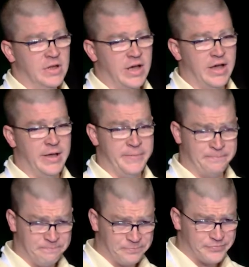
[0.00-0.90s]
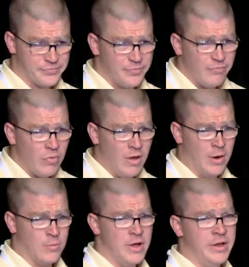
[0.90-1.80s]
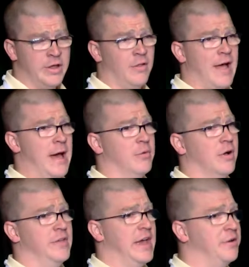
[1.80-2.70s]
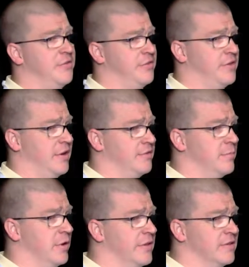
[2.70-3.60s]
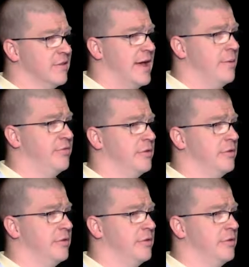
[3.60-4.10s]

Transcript: I run a lab called the Energy Studies and Buildings Lab,